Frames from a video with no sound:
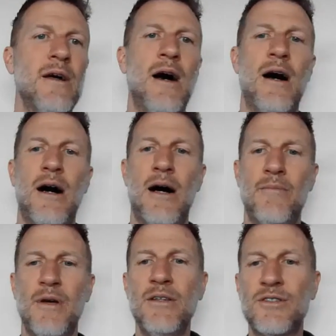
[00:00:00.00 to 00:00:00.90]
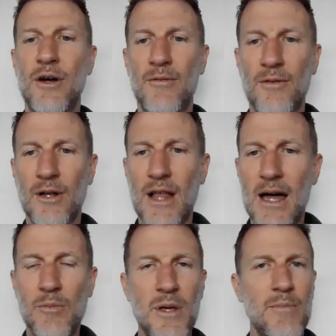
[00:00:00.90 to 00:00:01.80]
And so for a
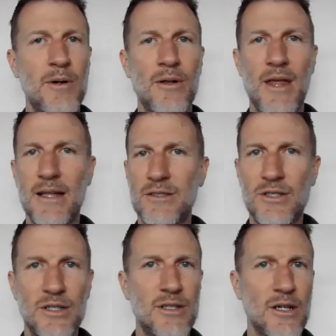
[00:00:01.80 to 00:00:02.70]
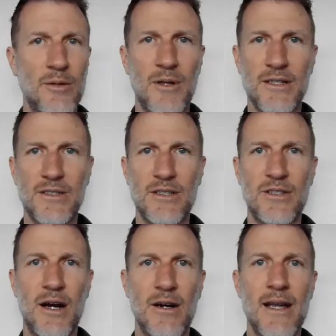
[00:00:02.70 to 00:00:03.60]
lot of people, that's just a good place to
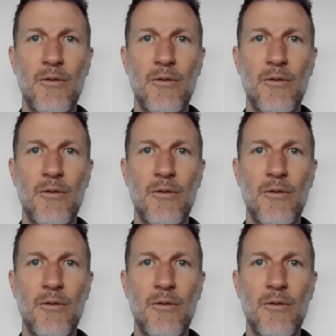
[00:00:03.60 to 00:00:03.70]
start.